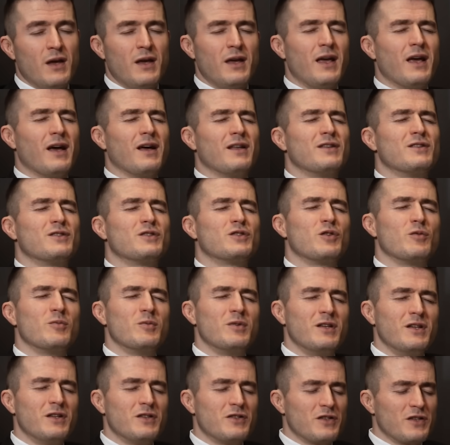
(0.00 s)
Yeah, there's so
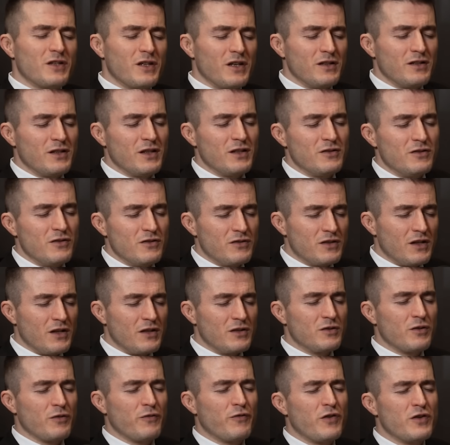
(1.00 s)
many interesting things you
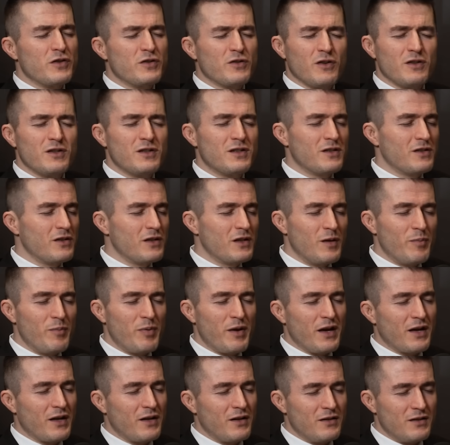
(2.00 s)
said. So first of all, just looking
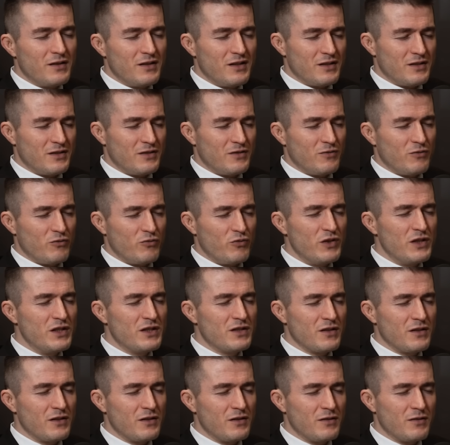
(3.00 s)
back at this
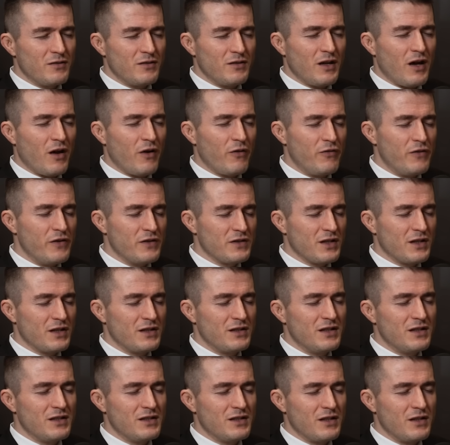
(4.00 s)
recent, now feels
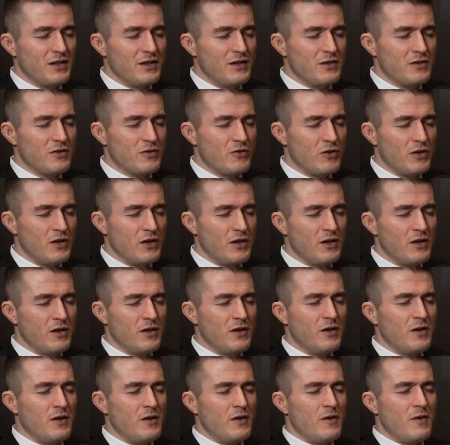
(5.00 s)
like distant history,
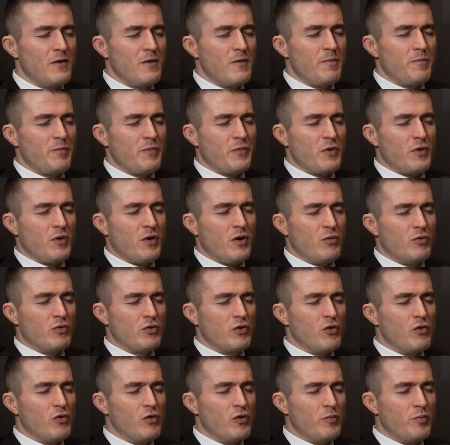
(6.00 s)
Uh, with
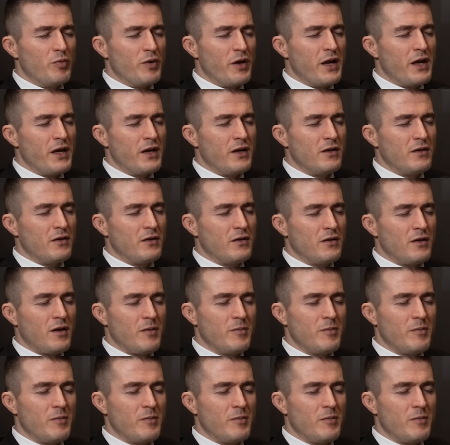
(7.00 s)
Google Brain.